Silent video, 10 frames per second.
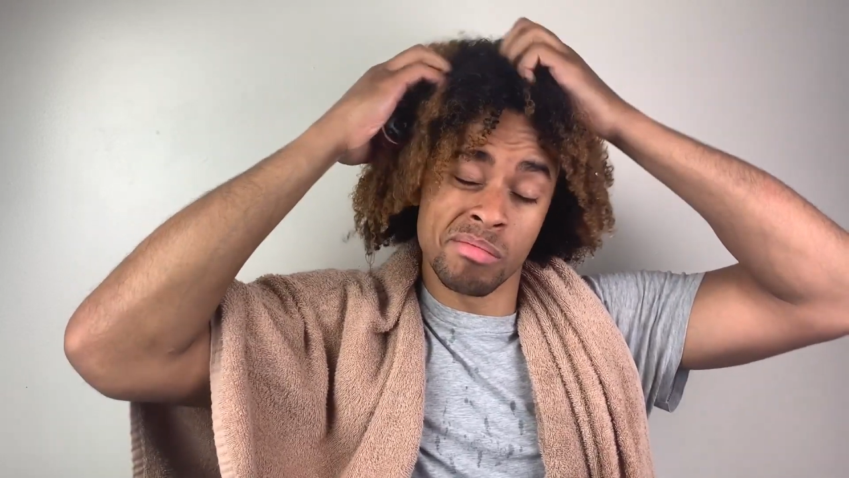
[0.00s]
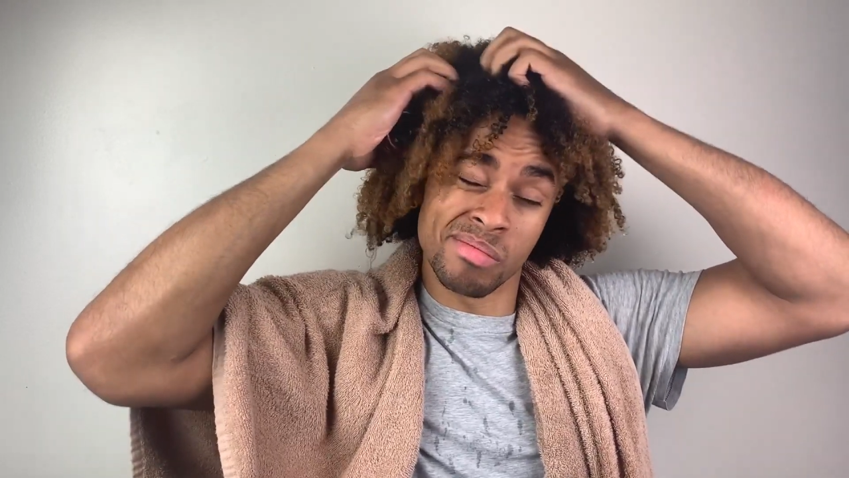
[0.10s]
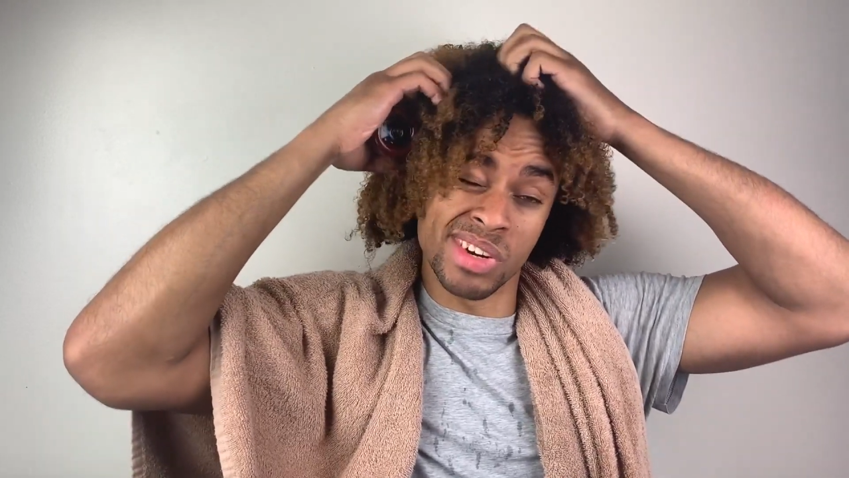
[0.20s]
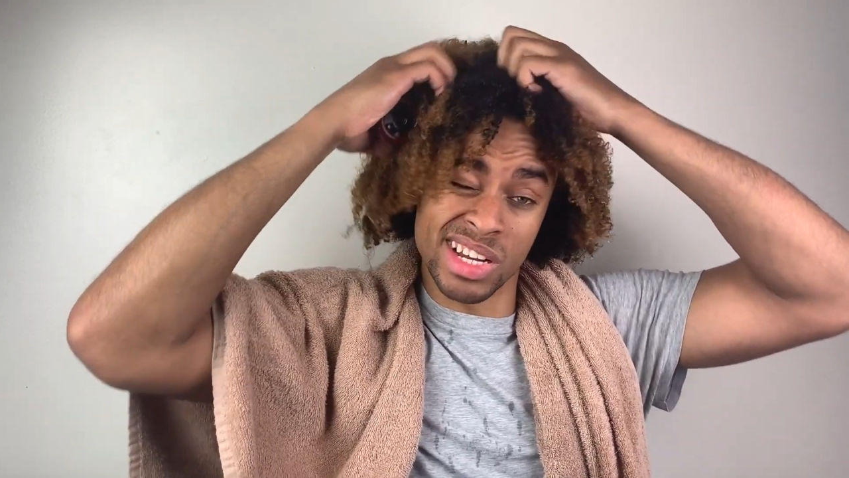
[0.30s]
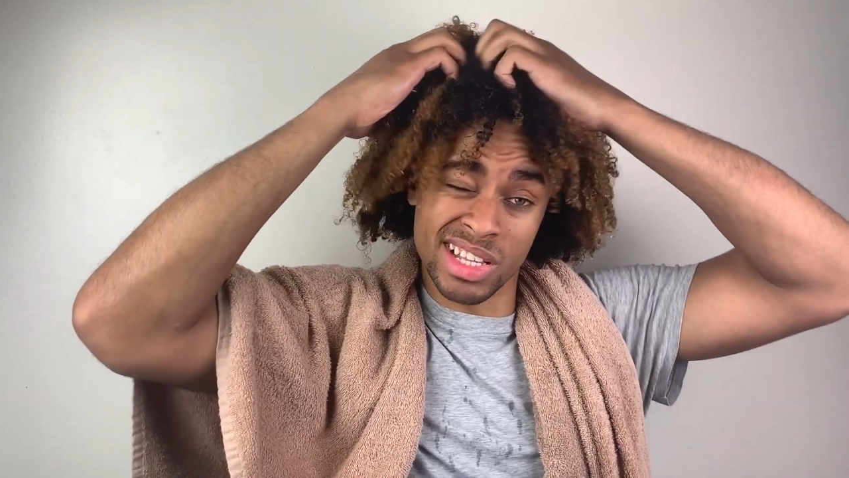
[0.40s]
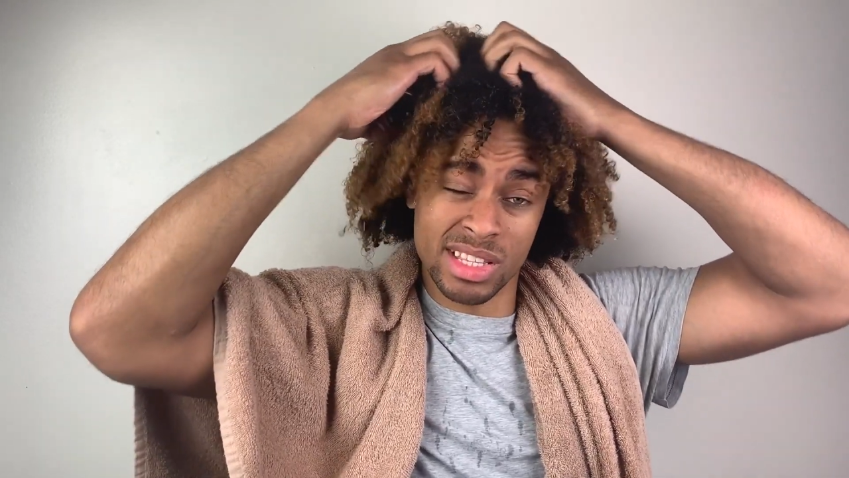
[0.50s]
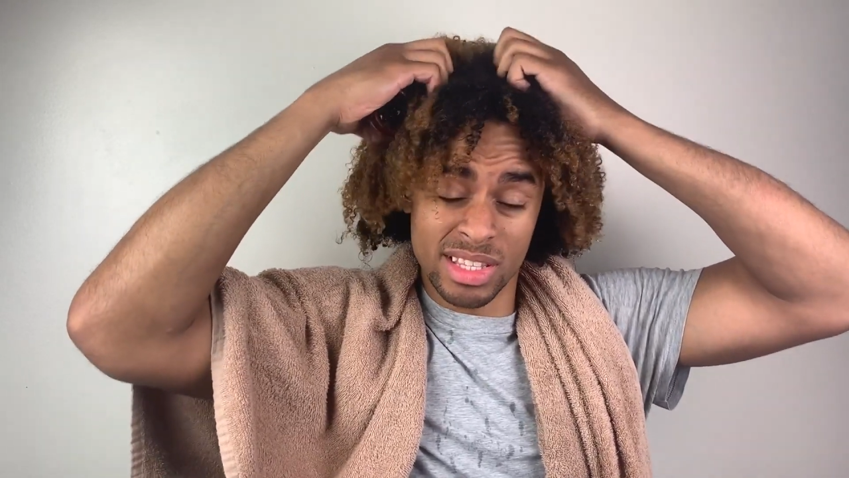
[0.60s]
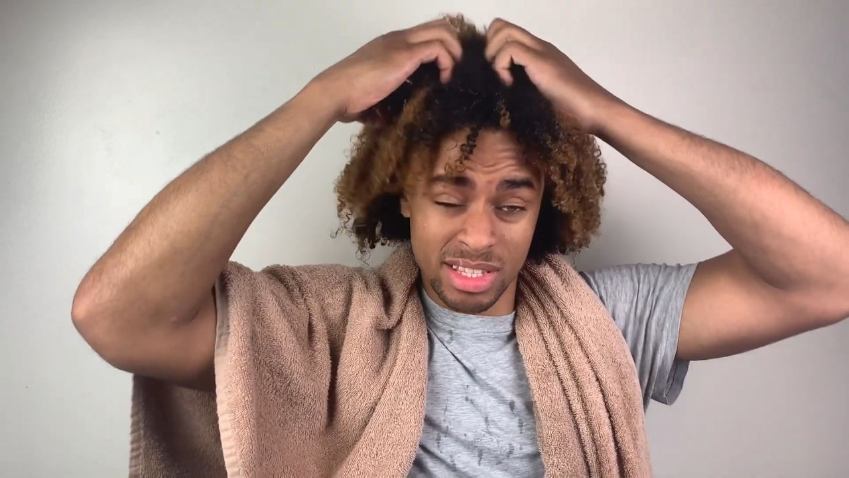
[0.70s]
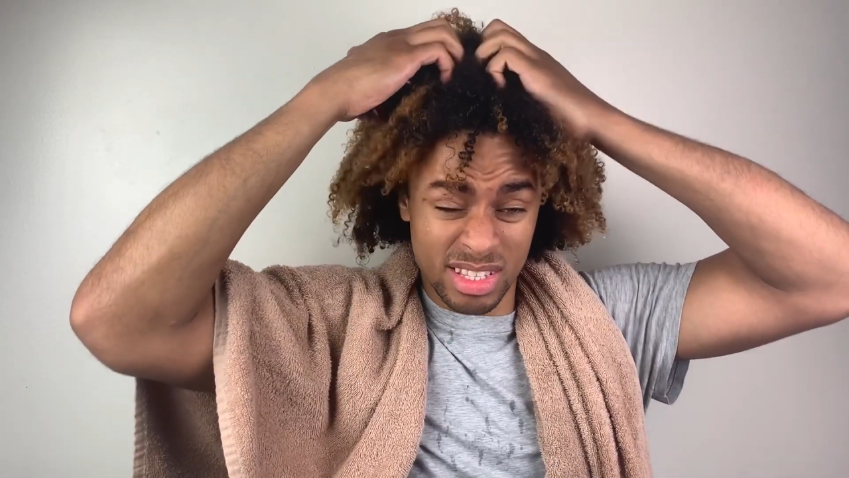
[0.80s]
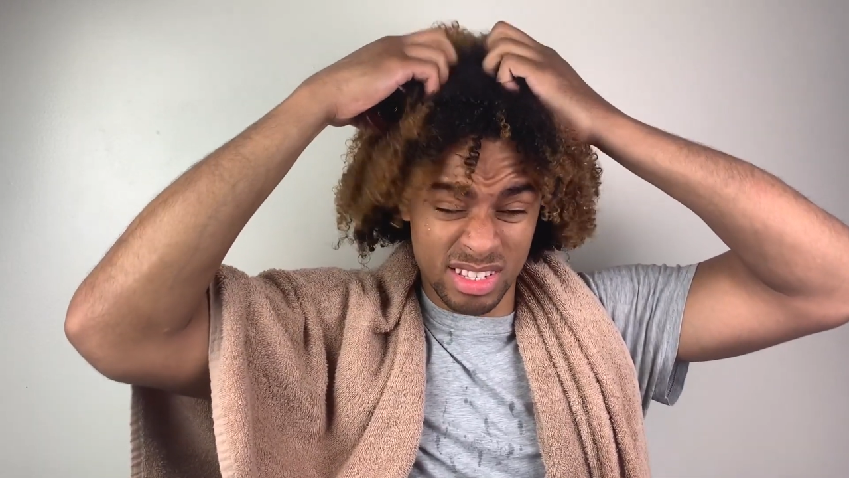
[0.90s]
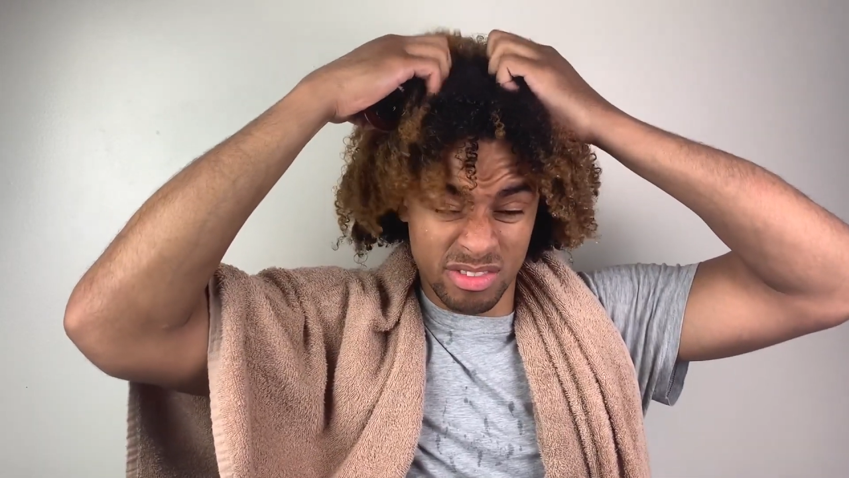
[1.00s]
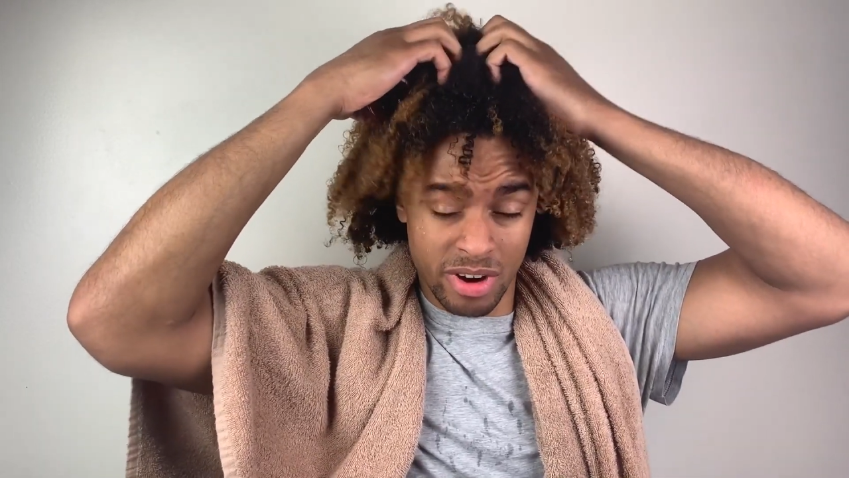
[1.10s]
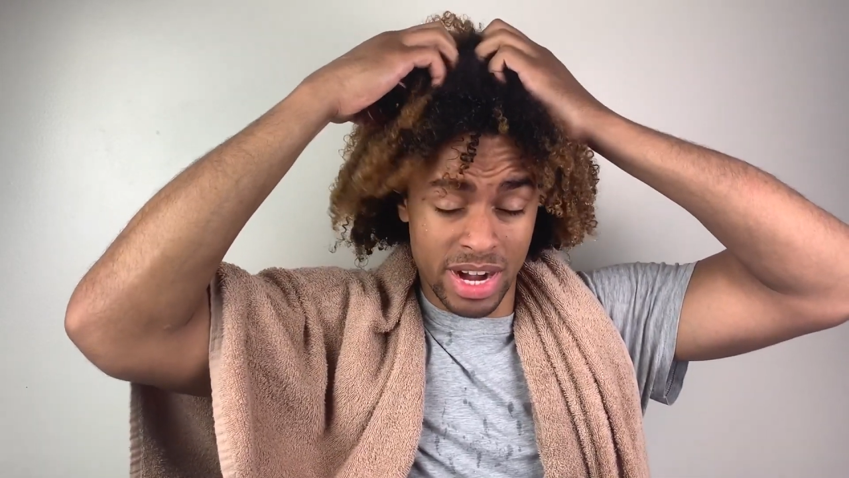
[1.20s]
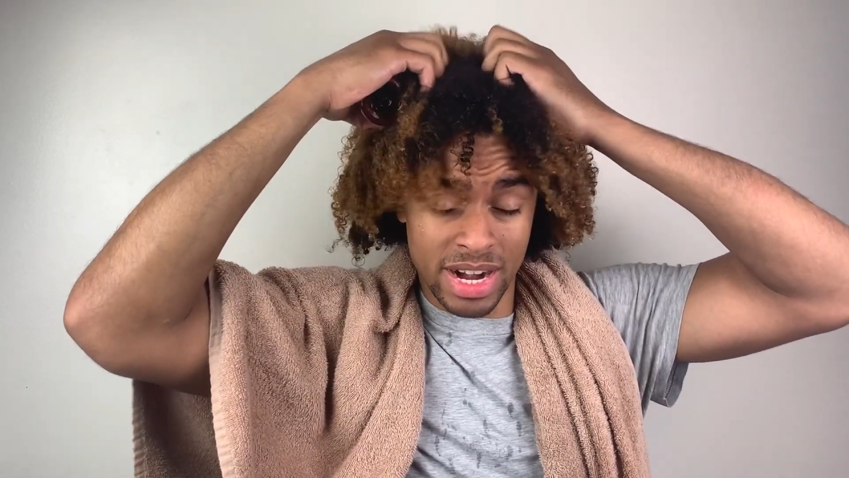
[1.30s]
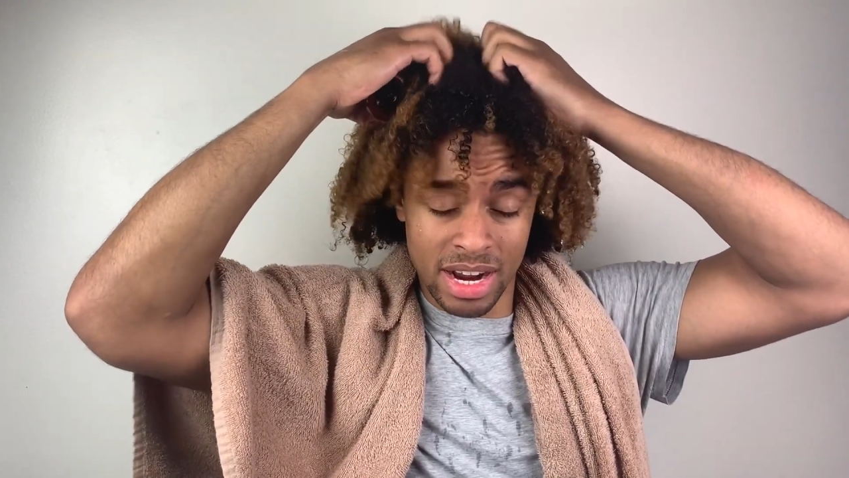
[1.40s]
but
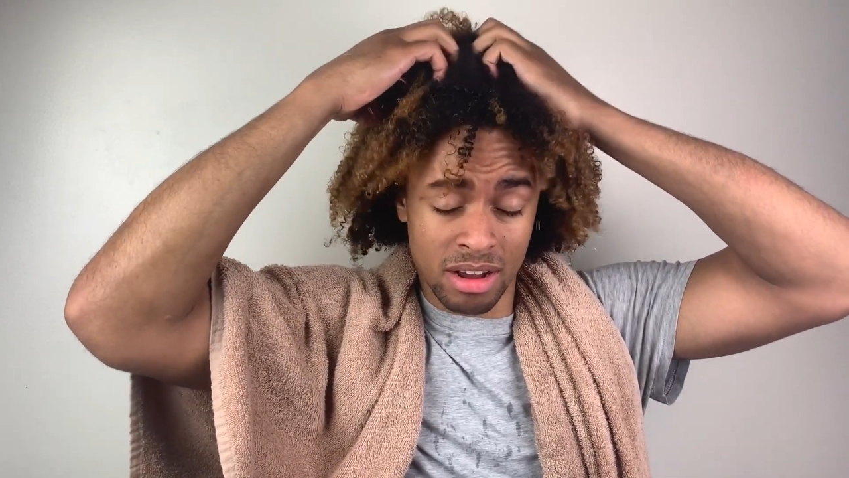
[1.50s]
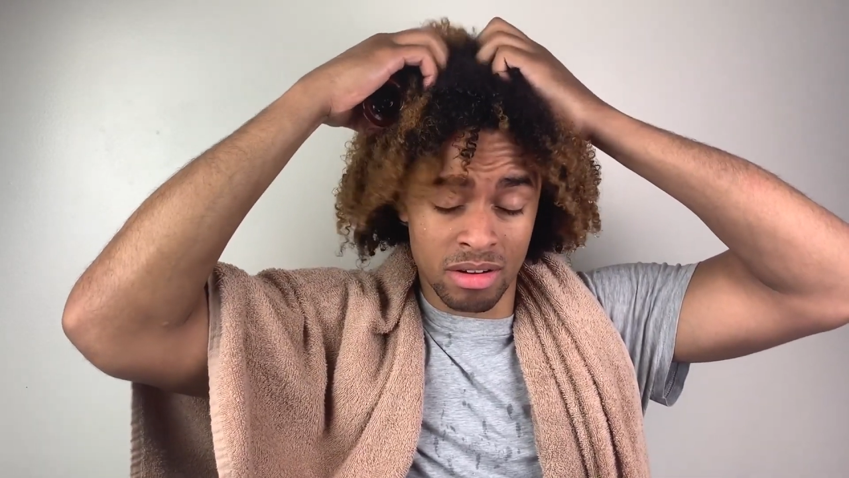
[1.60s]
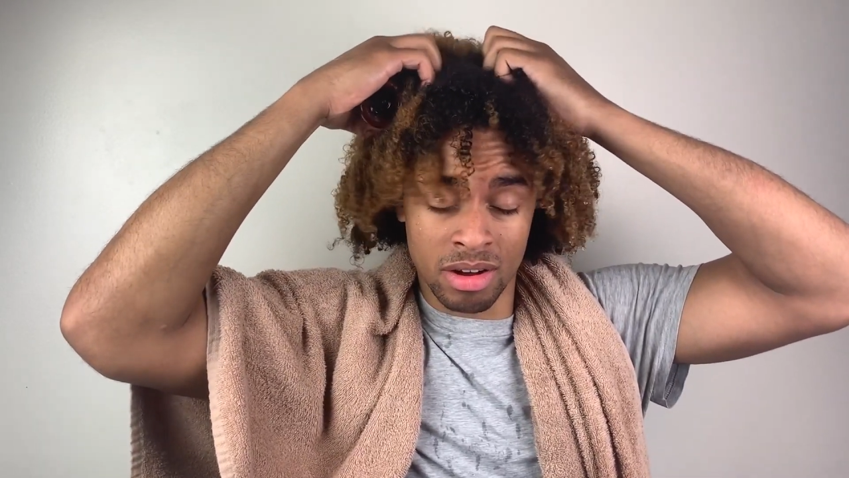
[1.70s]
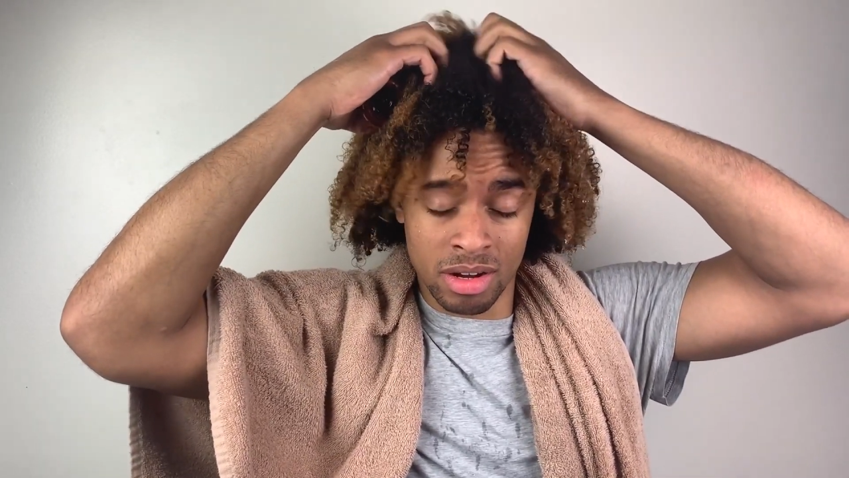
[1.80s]
right now,